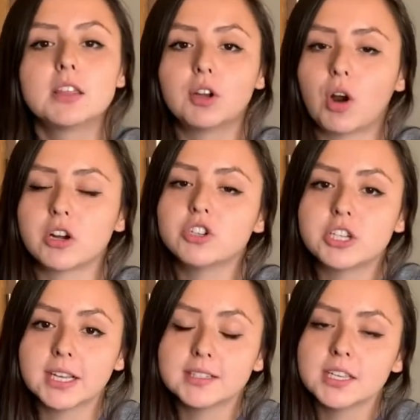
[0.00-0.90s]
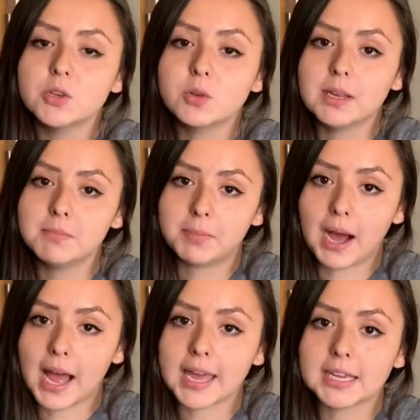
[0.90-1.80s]
there are jigs that you can
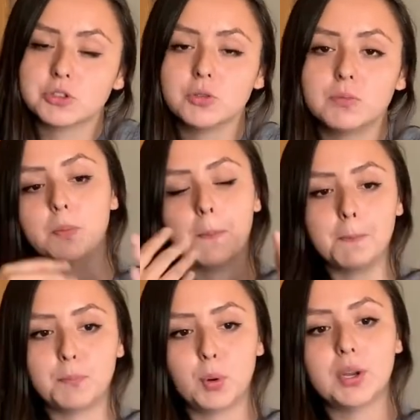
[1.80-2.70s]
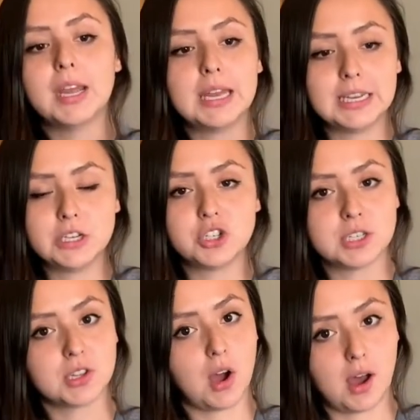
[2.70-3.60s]
buy to put
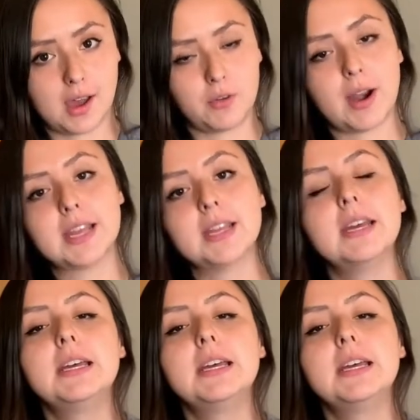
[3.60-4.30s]
hinges on, right?